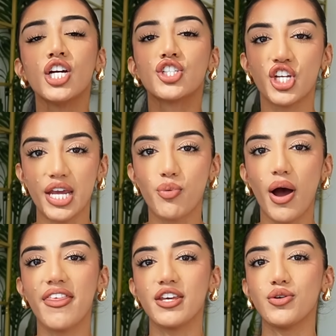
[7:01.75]
shapewear
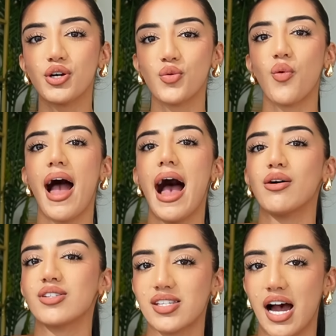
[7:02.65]
that you can wear
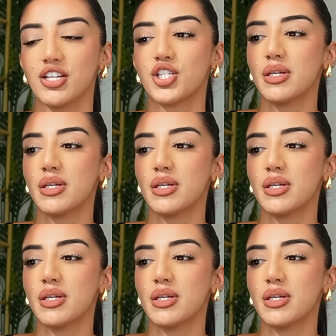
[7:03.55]
outside.